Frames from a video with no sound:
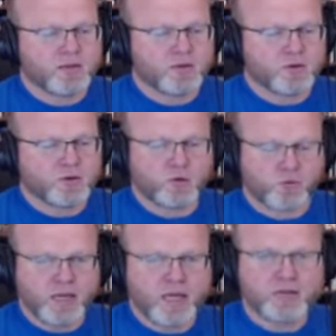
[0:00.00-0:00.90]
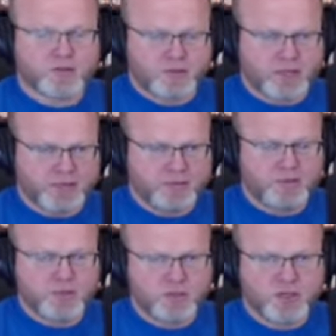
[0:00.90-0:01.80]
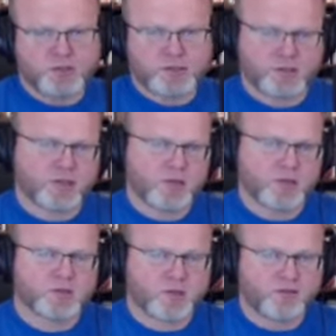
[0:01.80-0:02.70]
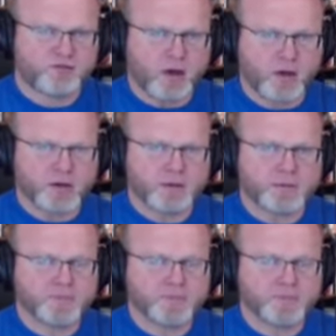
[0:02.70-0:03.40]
The Quran says that Jesus is not the Son of God.